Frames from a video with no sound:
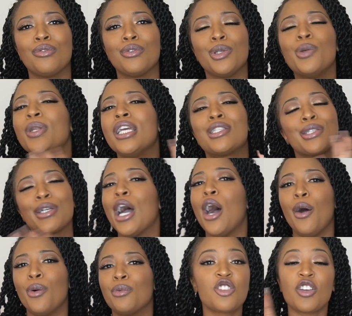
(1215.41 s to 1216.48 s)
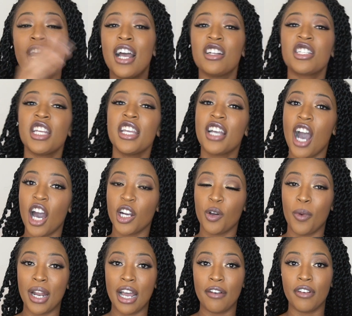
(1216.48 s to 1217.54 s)
You need to go. So now she gone
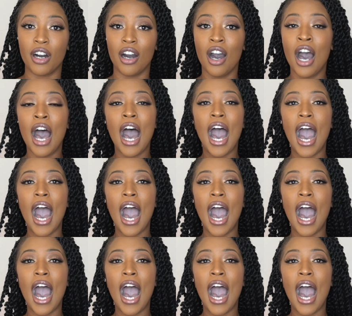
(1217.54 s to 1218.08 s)
or whatever.